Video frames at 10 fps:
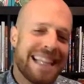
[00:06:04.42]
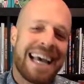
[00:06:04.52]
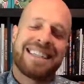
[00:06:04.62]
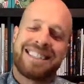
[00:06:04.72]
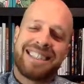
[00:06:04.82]

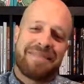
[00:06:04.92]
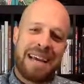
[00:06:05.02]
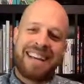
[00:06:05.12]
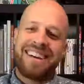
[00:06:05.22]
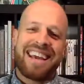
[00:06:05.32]
that shit,
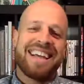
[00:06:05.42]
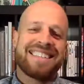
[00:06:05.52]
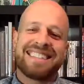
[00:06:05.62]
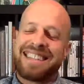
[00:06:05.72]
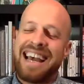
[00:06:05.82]
man. You
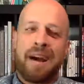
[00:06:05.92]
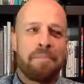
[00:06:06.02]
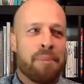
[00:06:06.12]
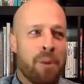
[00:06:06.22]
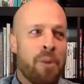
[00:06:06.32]
can't just say
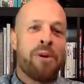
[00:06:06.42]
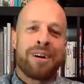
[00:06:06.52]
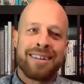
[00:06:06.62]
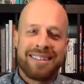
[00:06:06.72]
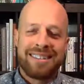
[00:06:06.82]
I'm
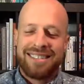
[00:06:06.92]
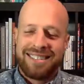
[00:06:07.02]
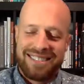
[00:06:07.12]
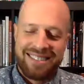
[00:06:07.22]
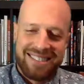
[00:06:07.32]
poor.
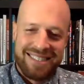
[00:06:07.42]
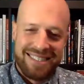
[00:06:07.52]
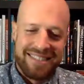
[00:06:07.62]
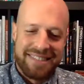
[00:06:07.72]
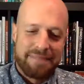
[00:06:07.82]
It's
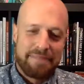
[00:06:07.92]
true. It's very